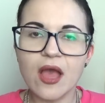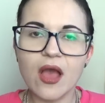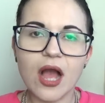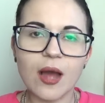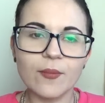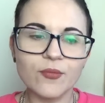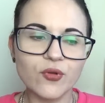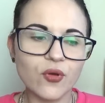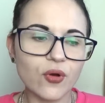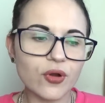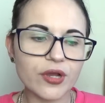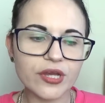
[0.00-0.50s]

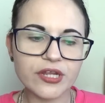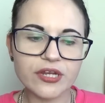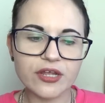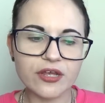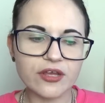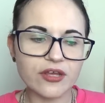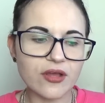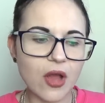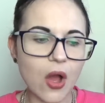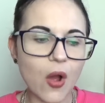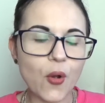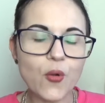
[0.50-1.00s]
I'm not going
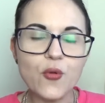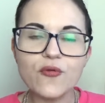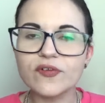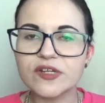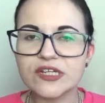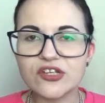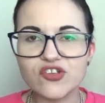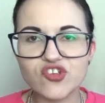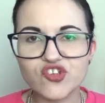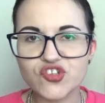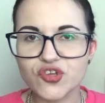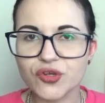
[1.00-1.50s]
to
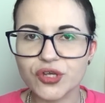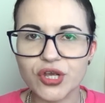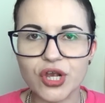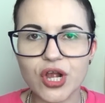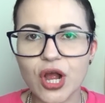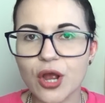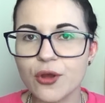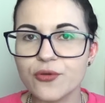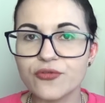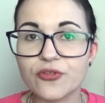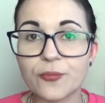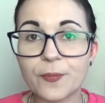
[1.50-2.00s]
overly
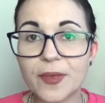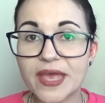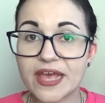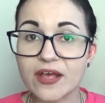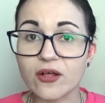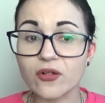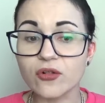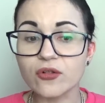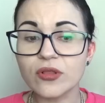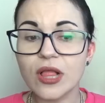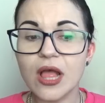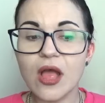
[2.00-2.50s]
sugarcoat the
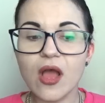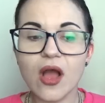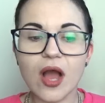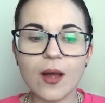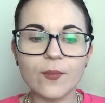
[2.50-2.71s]
pill.